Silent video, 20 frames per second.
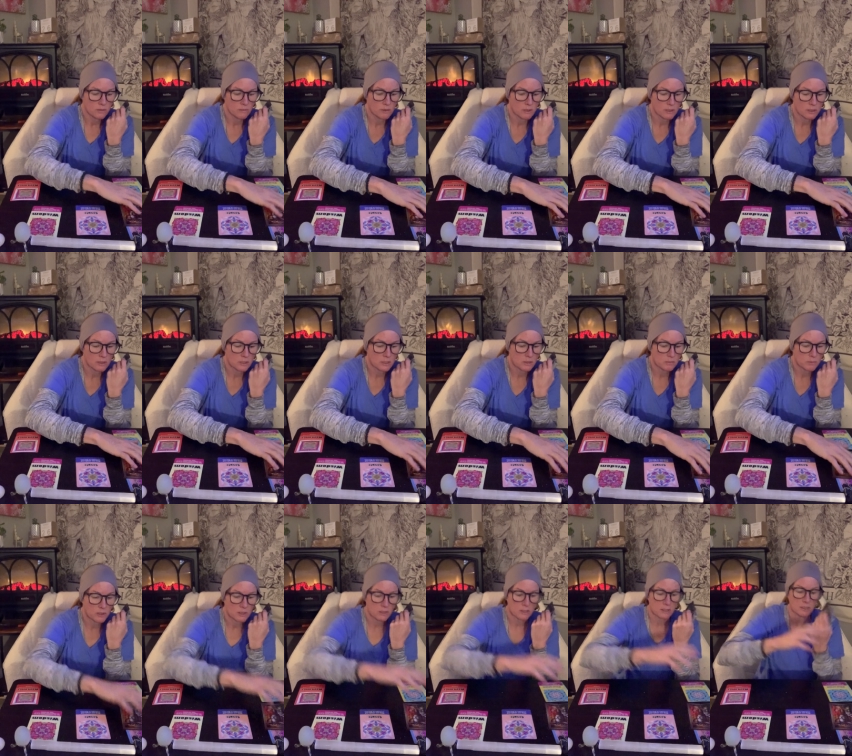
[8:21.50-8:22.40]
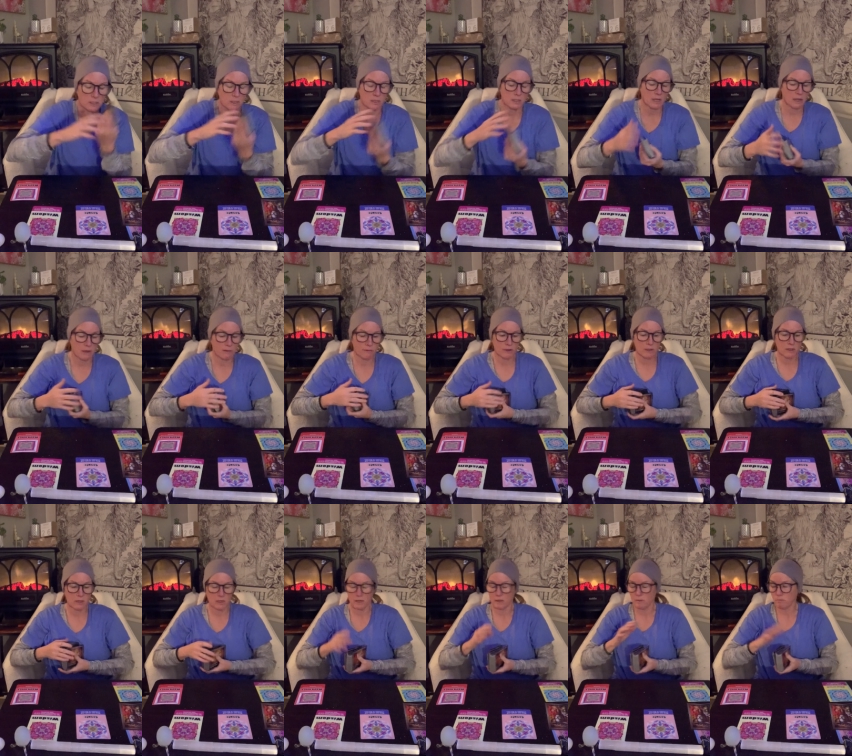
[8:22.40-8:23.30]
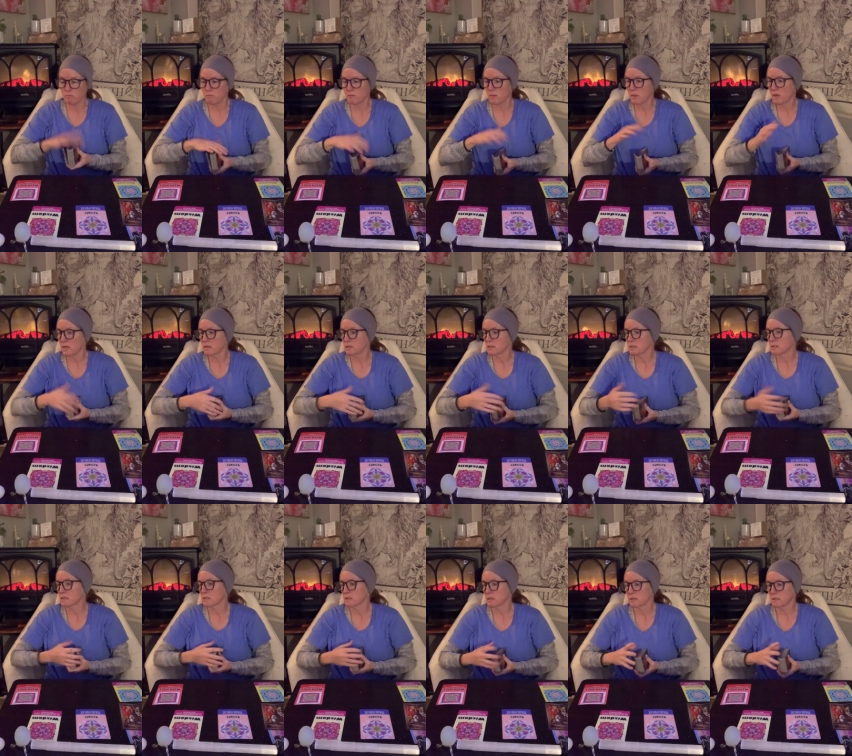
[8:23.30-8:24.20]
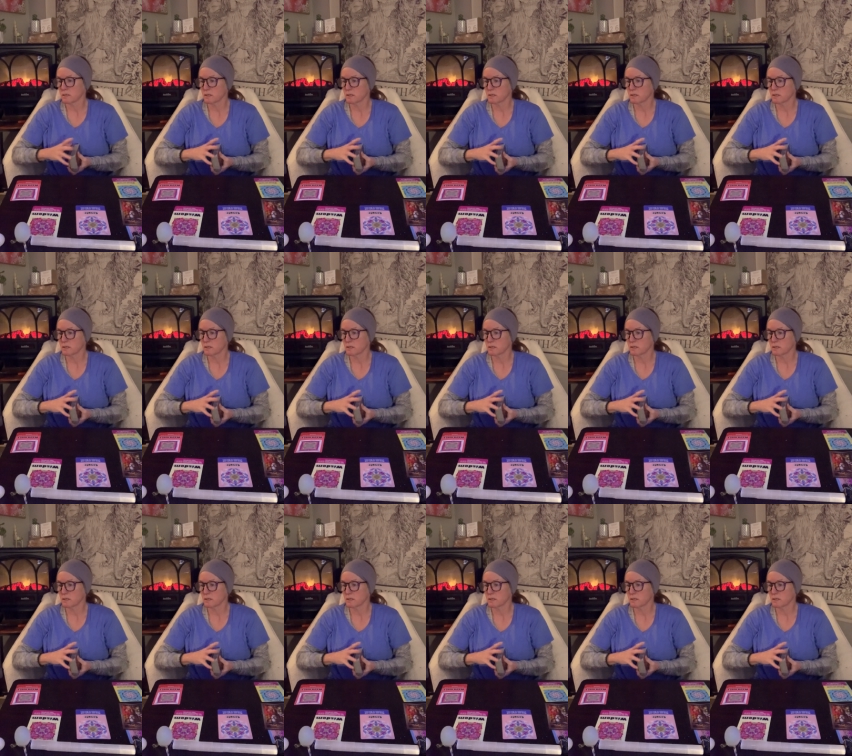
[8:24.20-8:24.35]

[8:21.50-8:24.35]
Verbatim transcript: wonder this person is heavy and a mess.